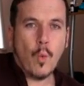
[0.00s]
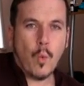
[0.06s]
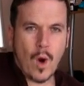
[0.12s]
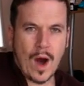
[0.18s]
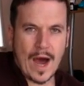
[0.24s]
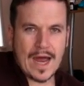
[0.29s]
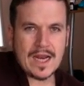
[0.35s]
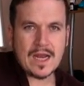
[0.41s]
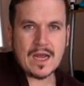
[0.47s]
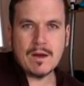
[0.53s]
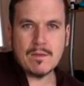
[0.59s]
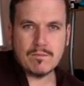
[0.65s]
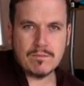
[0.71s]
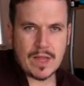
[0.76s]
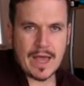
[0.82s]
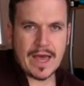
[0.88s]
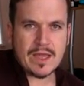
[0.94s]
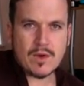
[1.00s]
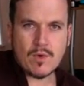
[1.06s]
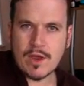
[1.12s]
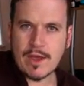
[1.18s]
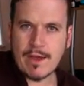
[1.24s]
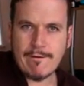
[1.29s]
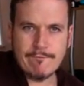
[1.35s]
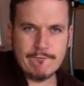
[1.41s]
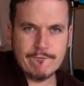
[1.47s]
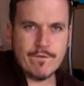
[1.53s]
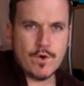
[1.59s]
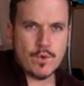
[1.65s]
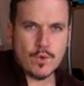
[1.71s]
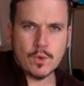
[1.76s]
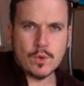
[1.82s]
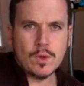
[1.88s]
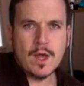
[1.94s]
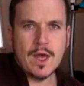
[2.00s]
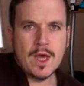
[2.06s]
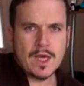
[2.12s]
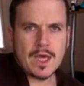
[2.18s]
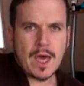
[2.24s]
one blathering fool